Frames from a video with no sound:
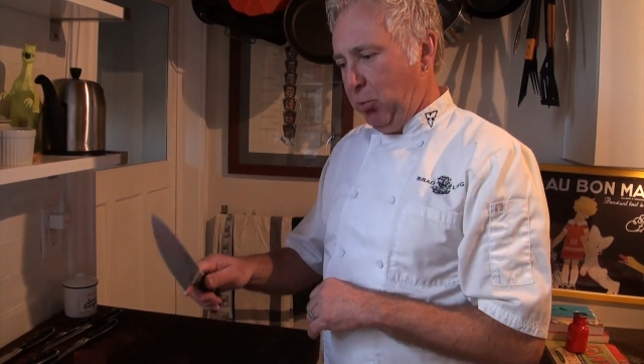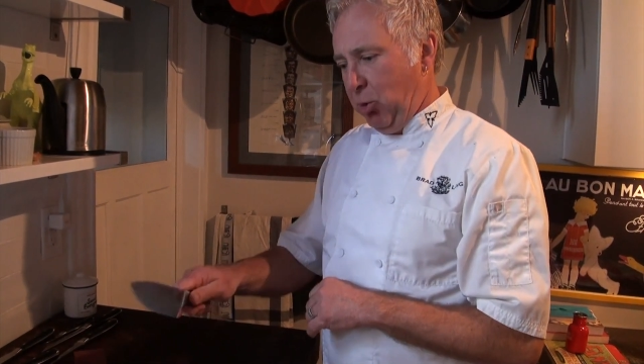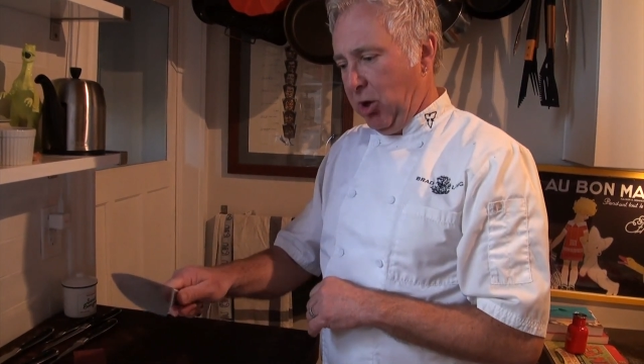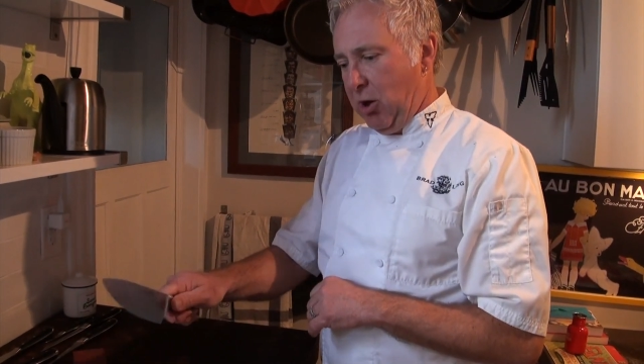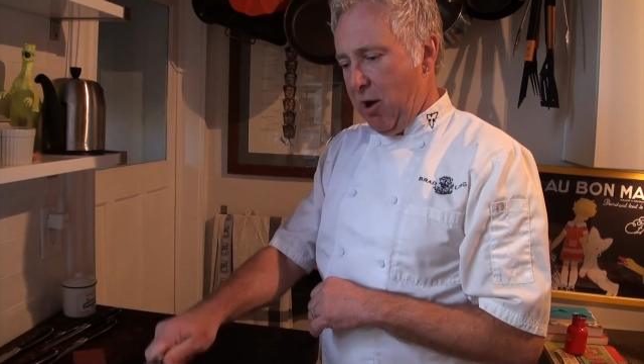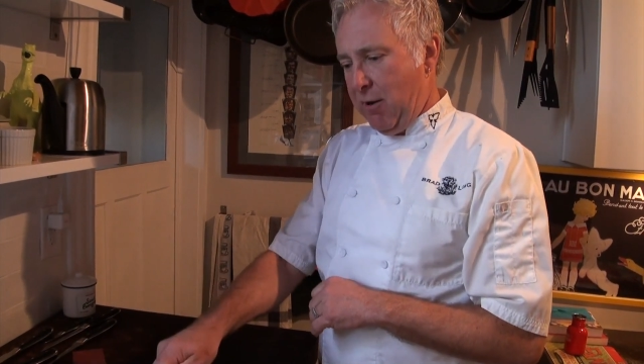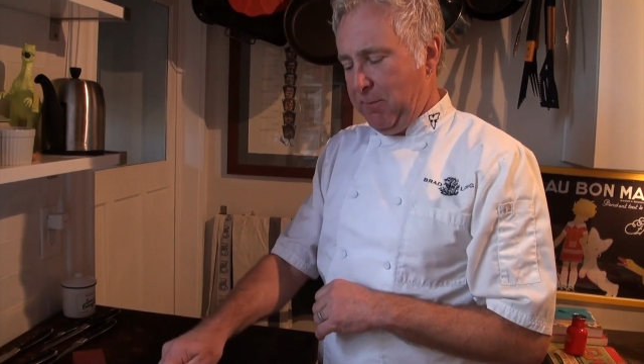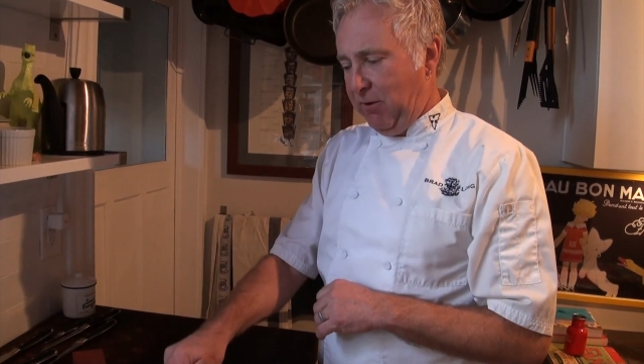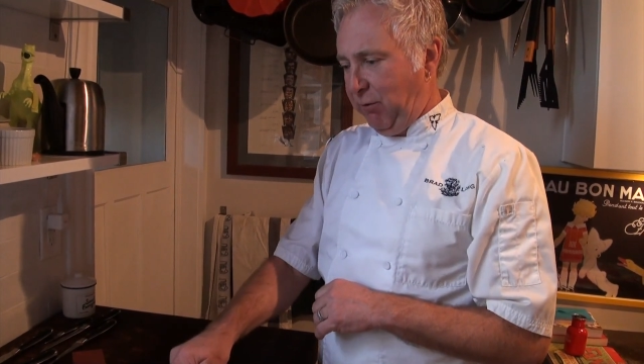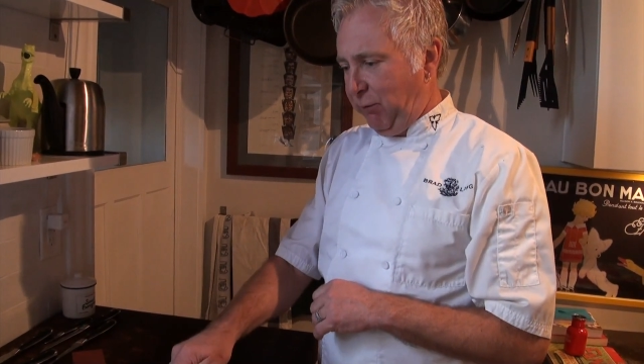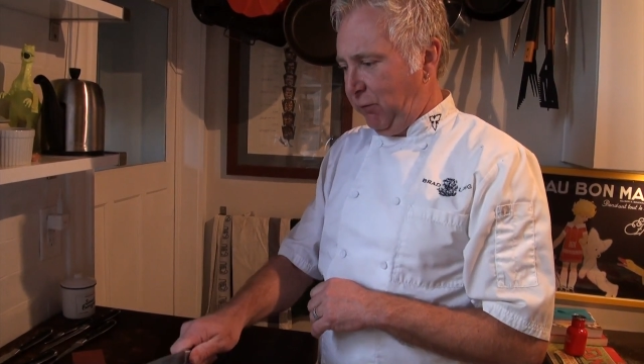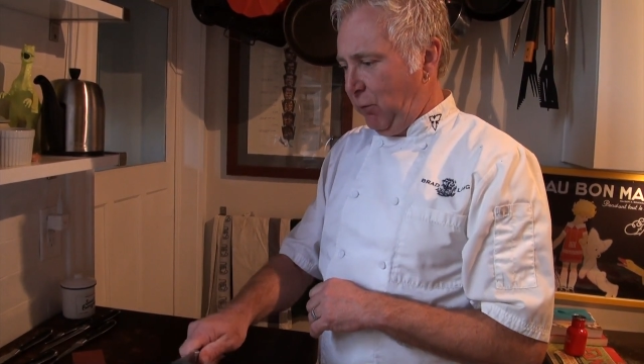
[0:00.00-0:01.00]
you put it on a
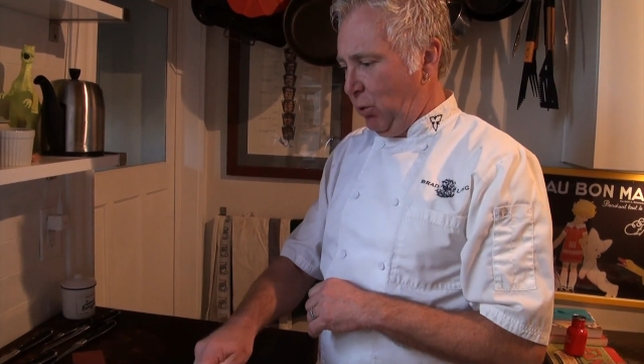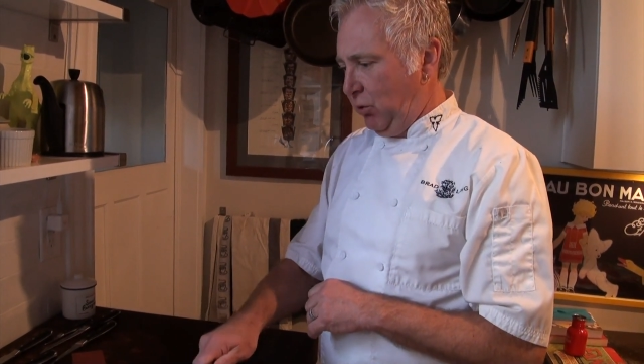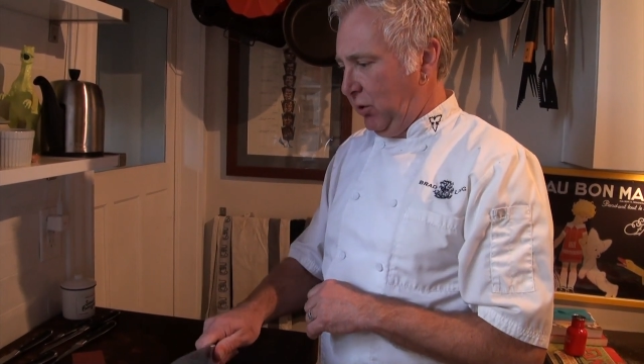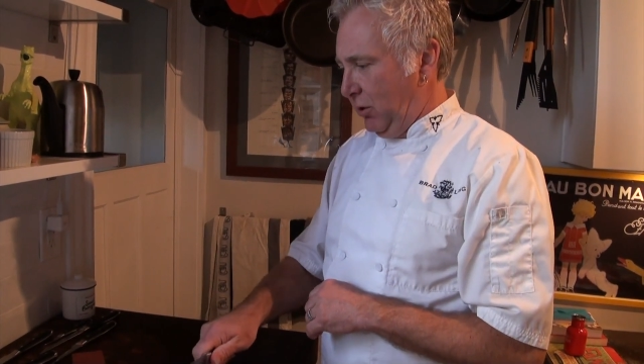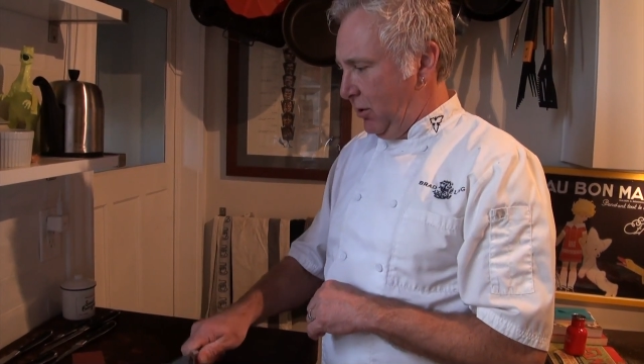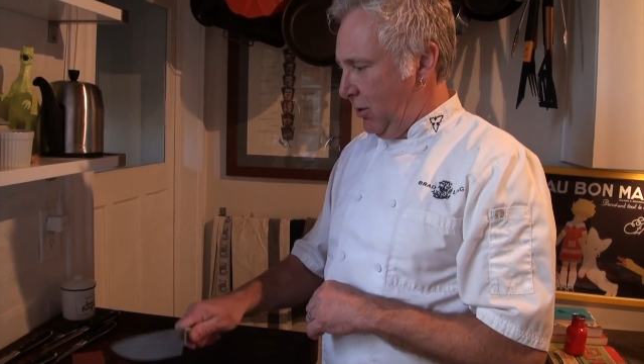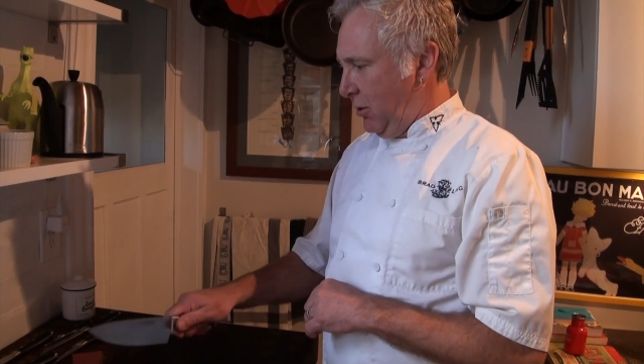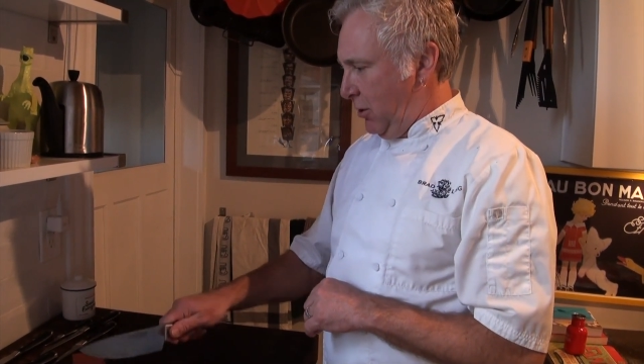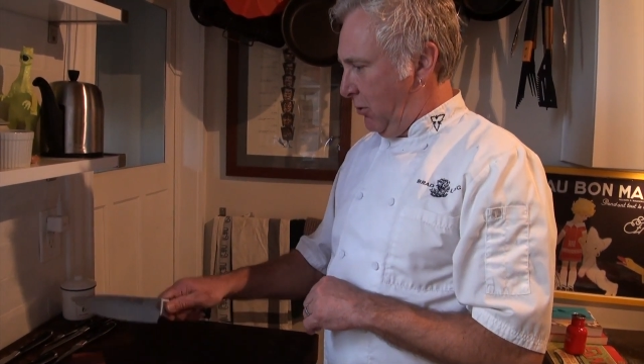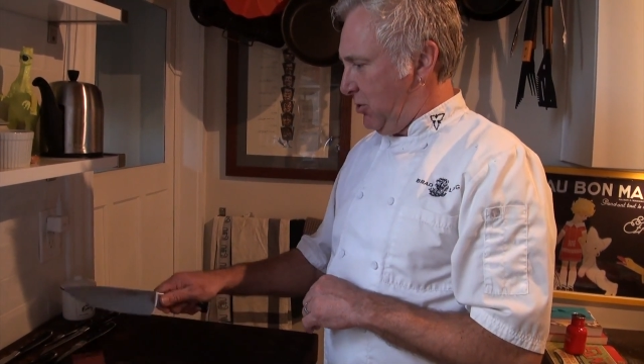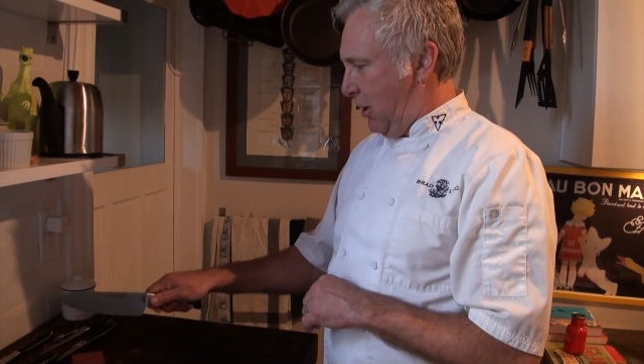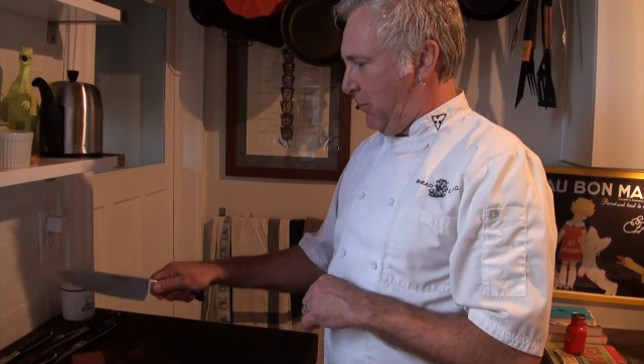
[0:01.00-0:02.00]
piece of food
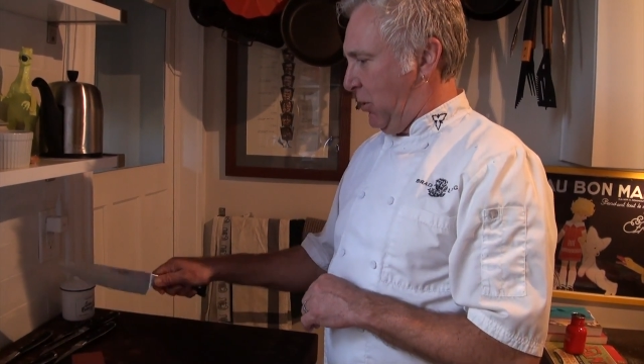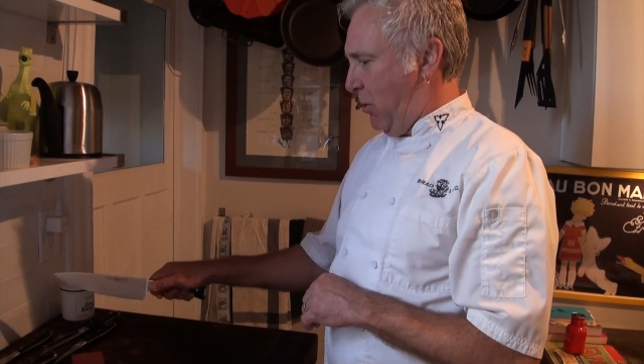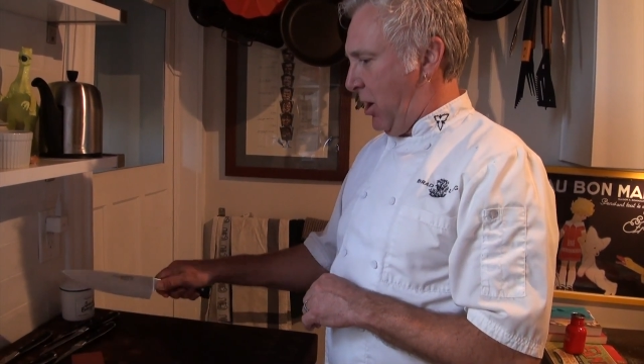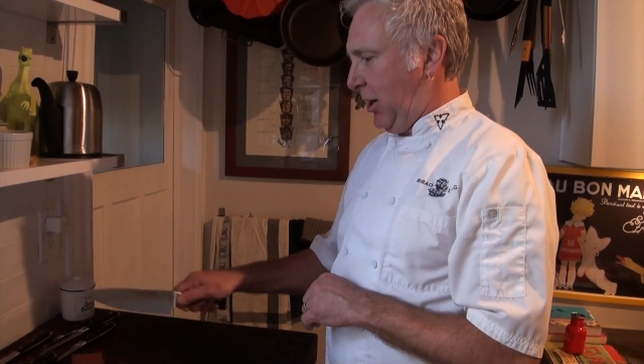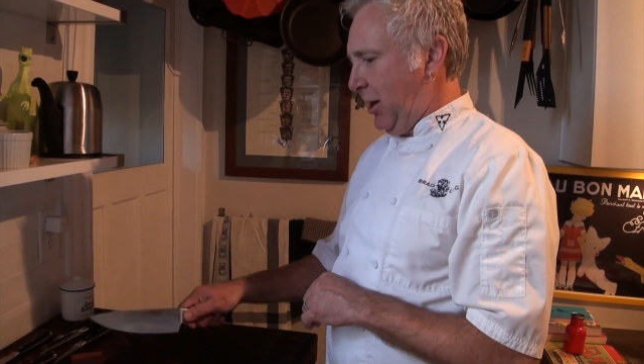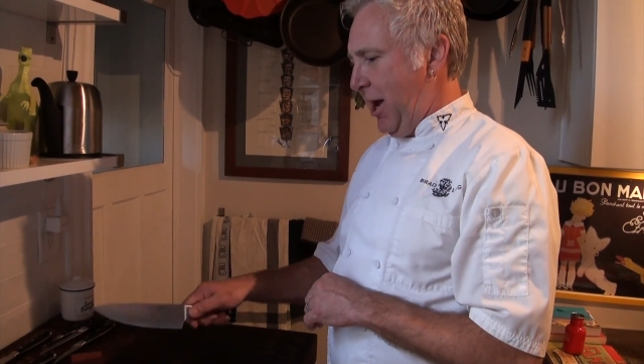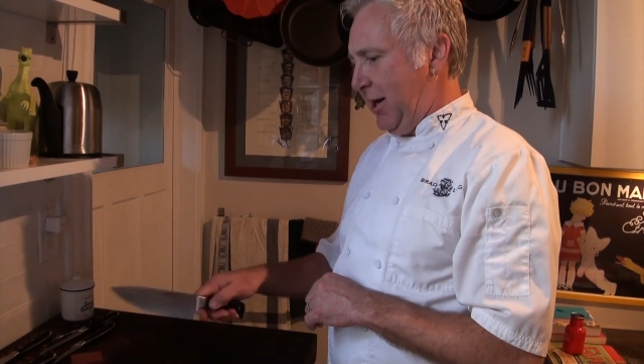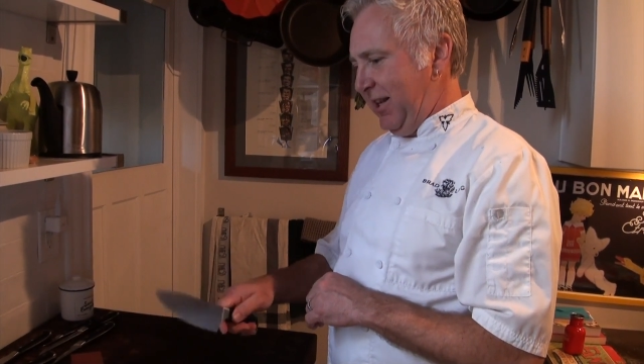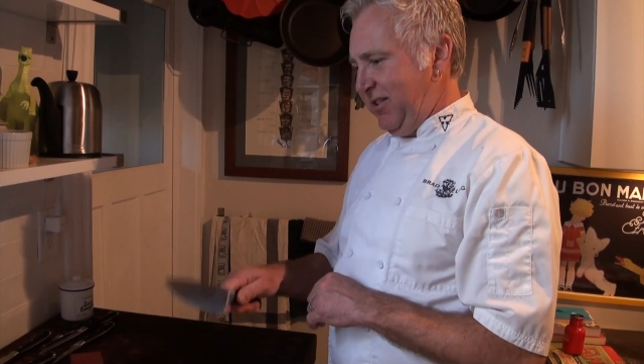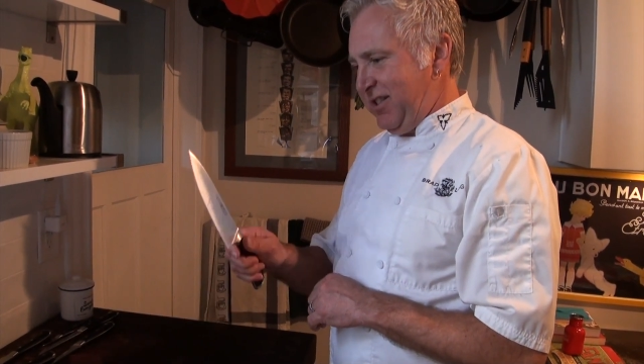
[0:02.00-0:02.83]
or something you want to cut, it